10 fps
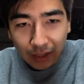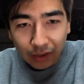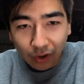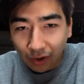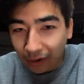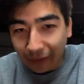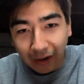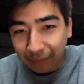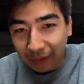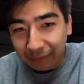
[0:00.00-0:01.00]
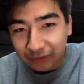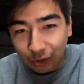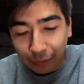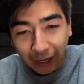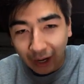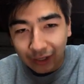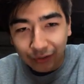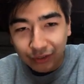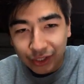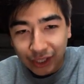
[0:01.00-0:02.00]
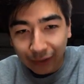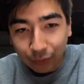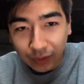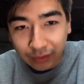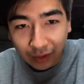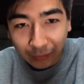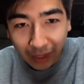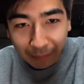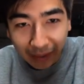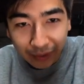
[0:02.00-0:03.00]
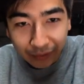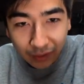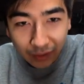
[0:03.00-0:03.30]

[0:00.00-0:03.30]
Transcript: Oh, I'm so behind on the chat right now. My bad.